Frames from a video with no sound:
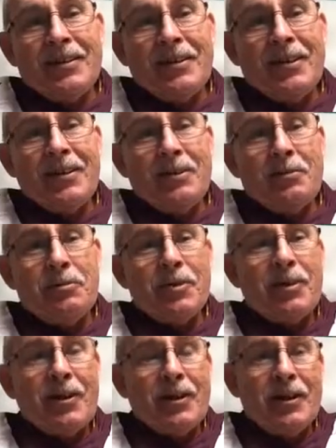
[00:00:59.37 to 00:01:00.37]
Yeah,
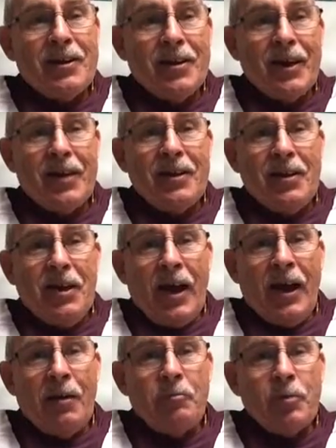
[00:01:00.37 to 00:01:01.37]
right, okay.
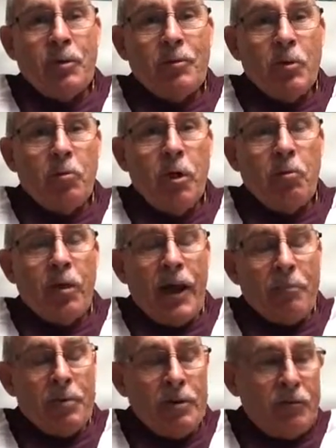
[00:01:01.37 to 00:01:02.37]
What will
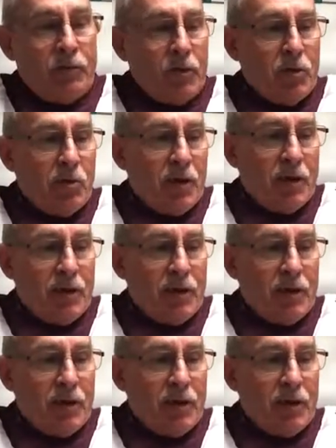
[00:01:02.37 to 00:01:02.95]
happen if you